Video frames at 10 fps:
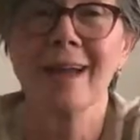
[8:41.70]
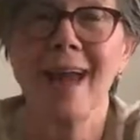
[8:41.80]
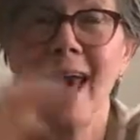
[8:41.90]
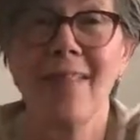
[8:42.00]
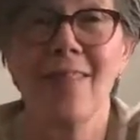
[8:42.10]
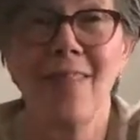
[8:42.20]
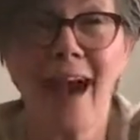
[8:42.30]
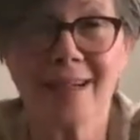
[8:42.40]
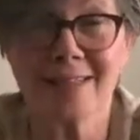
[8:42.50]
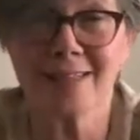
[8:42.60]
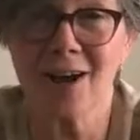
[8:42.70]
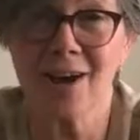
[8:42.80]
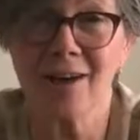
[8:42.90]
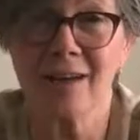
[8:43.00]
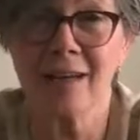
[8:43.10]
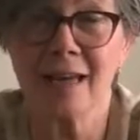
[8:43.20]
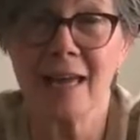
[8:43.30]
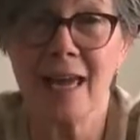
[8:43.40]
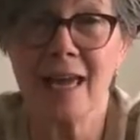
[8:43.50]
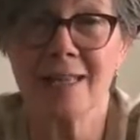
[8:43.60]
And that song
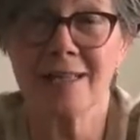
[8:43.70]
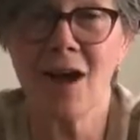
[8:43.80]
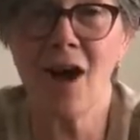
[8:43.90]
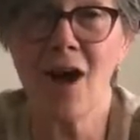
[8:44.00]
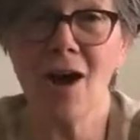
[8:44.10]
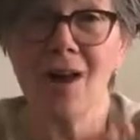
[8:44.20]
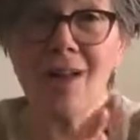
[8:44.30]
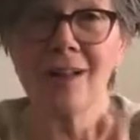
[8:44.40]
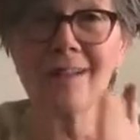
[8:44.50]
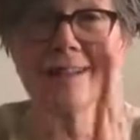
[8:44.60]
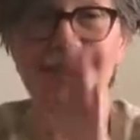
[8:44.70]
is all